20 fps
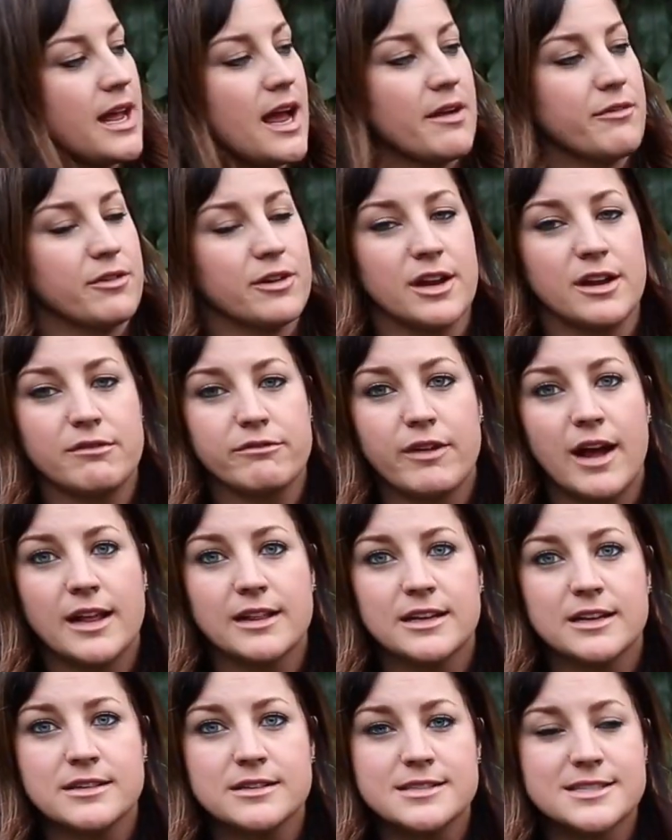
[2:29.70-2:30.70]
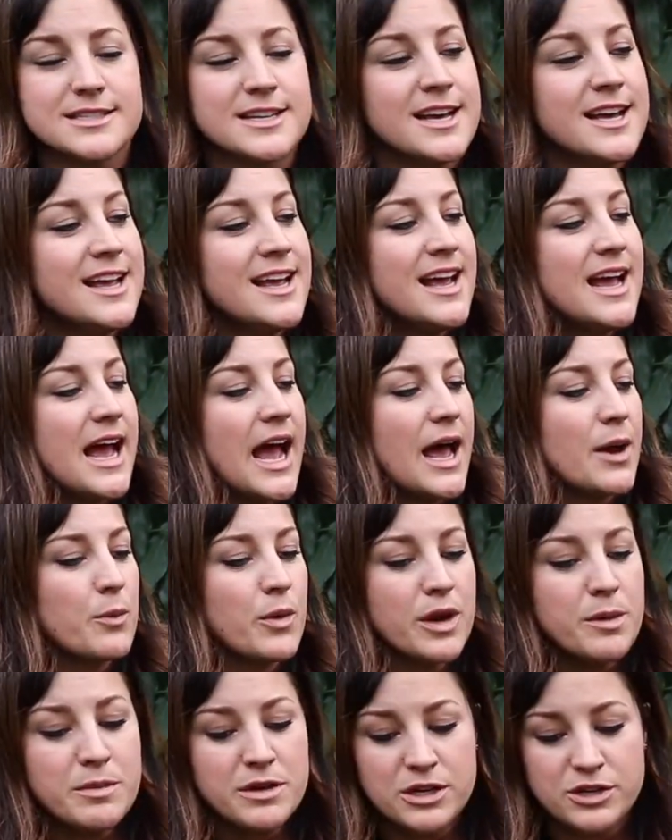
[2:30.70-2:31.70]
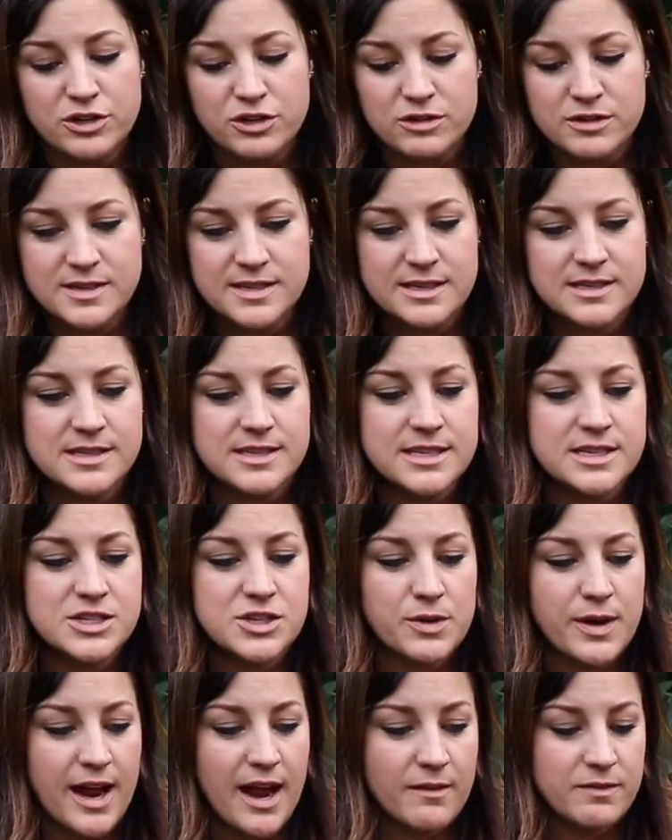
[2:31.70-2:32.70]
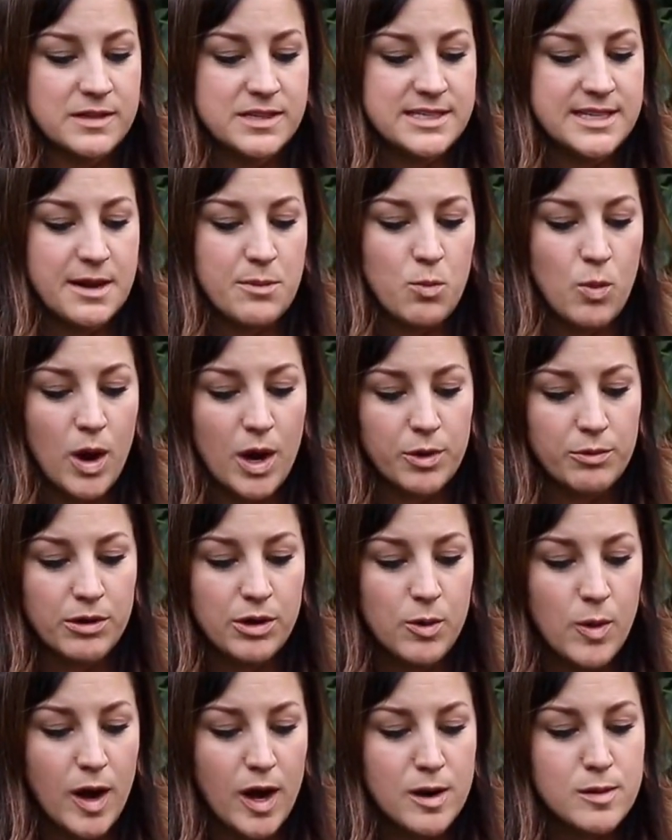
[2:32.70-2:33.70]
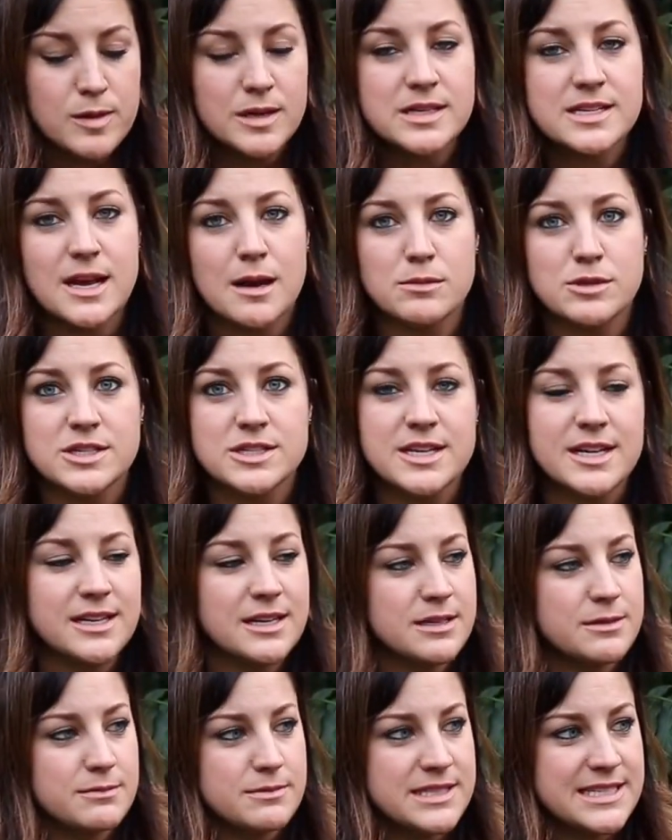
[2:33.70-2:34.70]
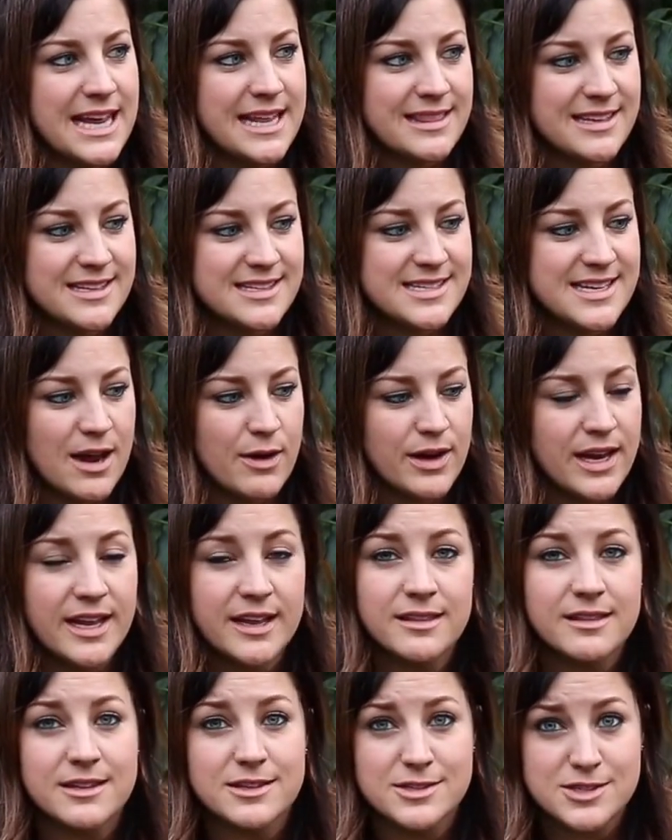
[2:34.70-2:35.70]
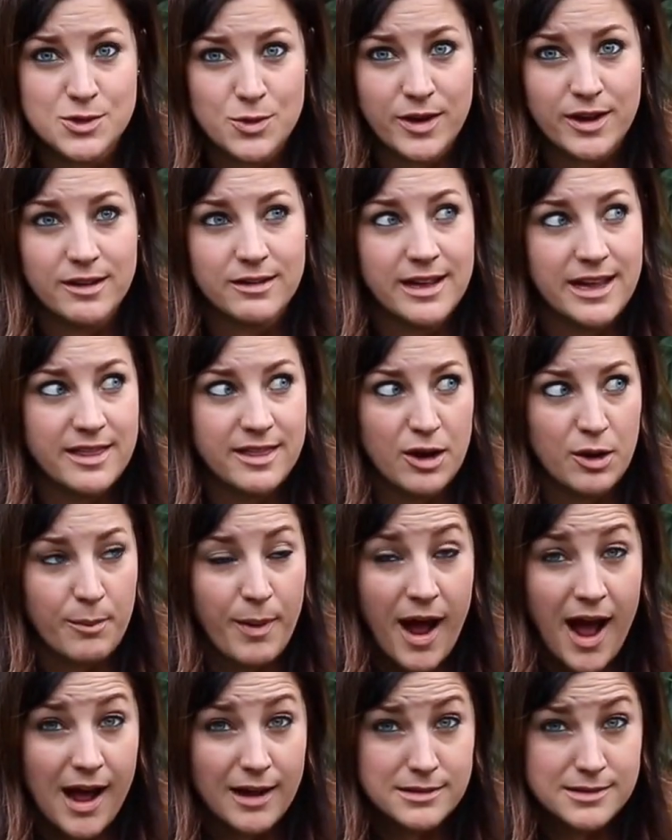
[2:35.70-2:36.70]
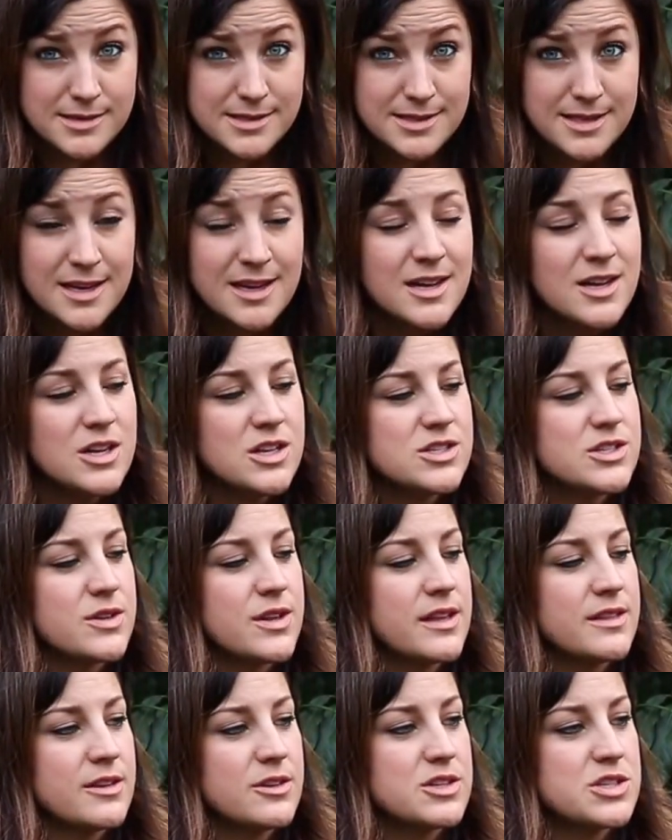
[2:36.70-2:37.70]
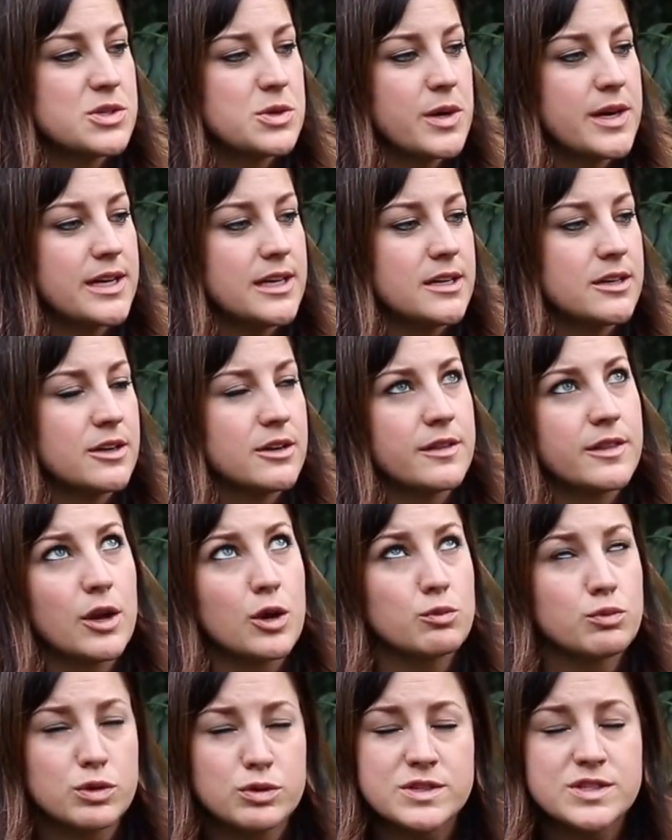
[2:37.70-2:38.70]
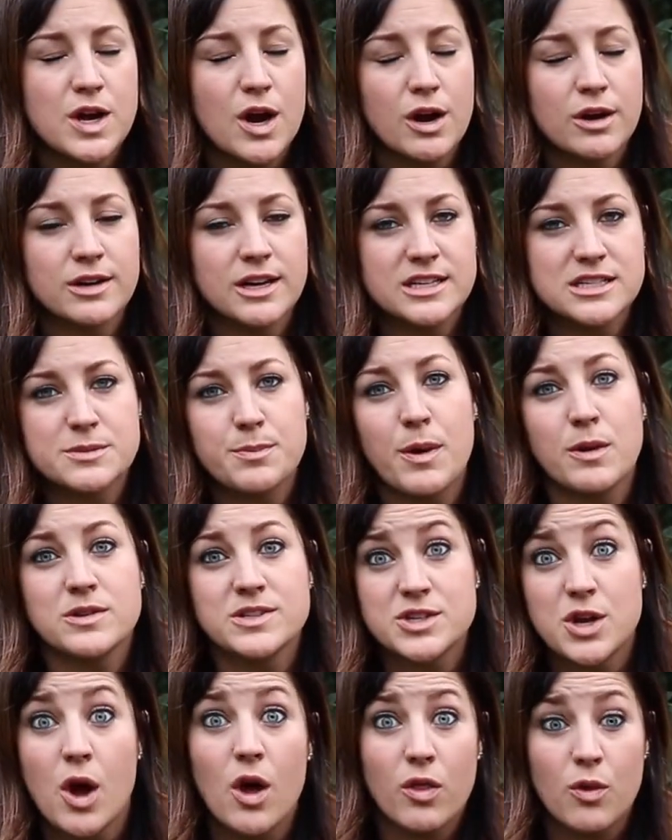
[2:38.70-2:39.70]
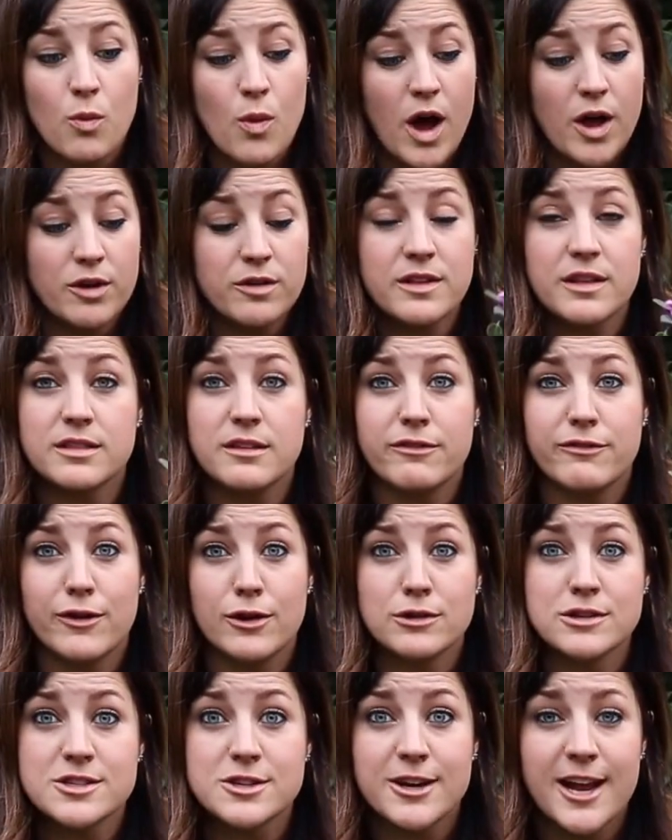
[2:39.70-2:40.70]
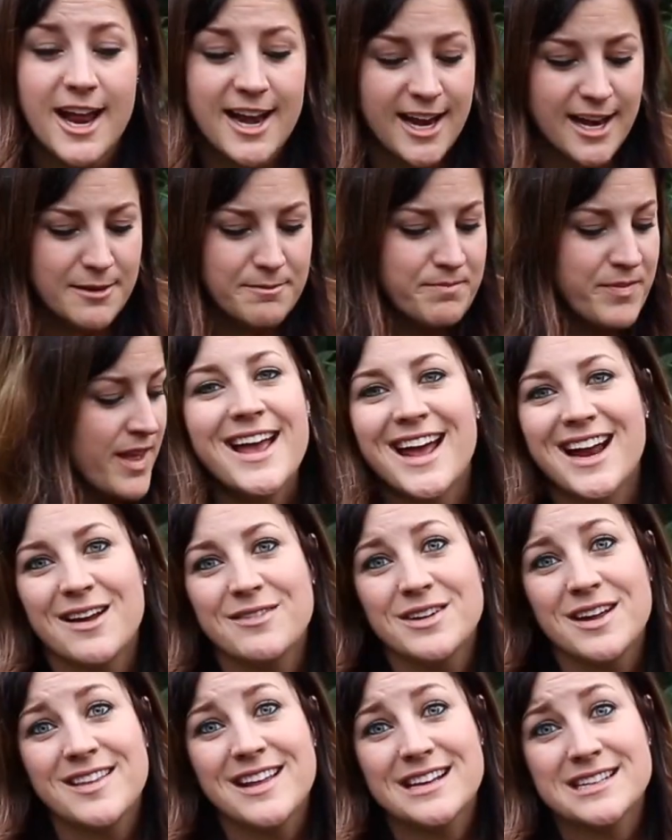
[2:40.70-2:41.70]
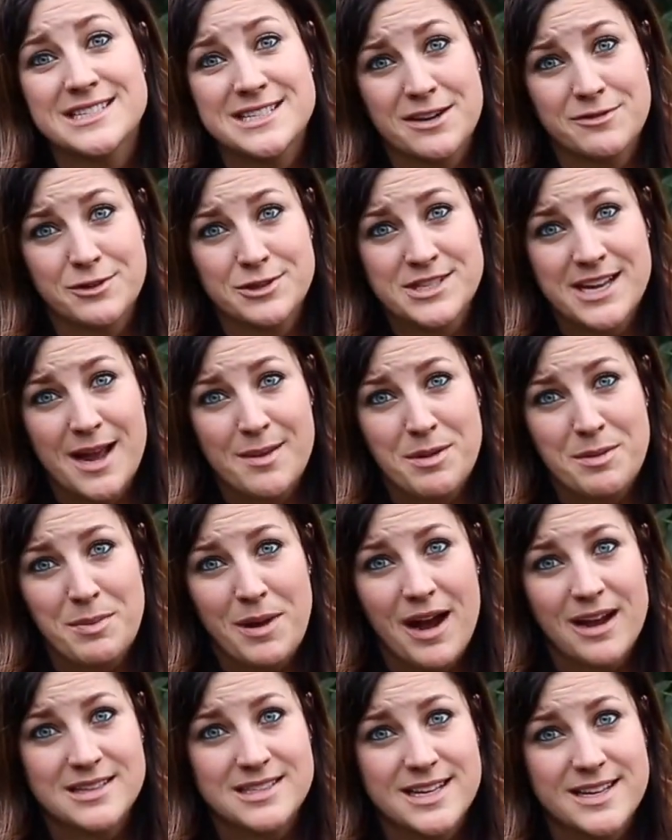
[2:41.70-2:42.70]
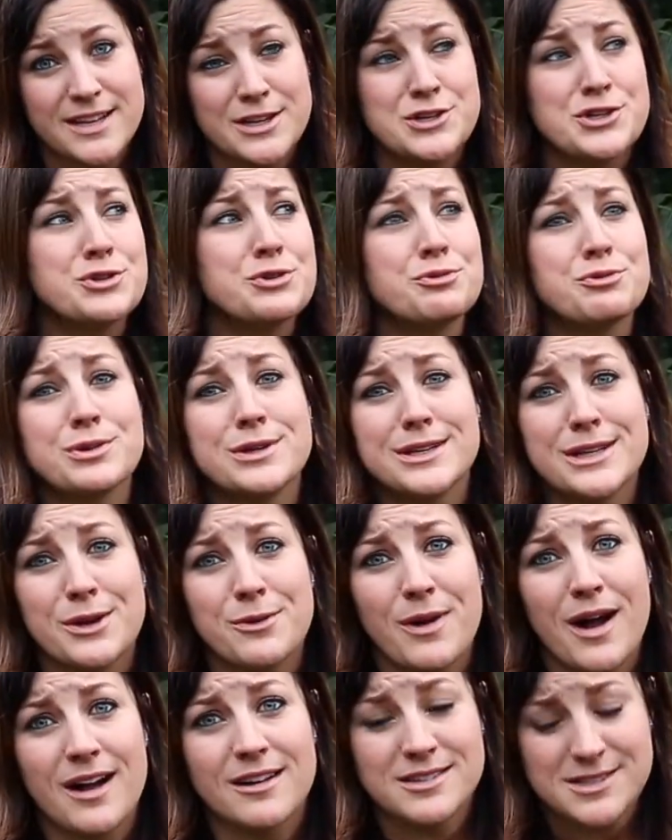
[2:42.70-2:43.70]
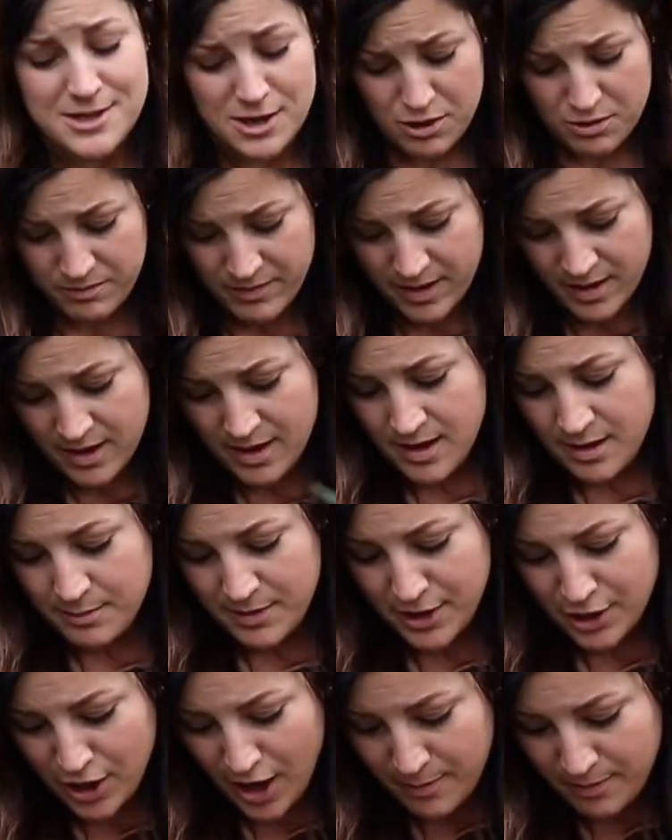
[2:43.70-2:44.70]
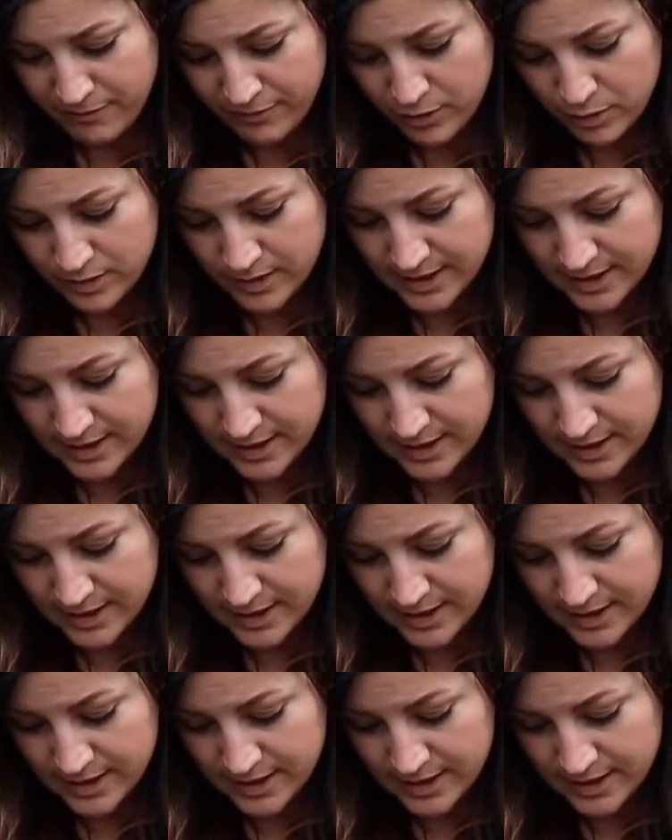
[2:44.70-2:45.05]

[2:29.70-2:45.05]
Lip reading: African violets. And what I'm gonna do, since these don't have the same water requirements, I'm just gonna set these down in the soil in their pots, so that their roots aren't exposed to all the water that the ferns are getting. And I've done that several times in pots and they do really well. So I'm gonna grab a few of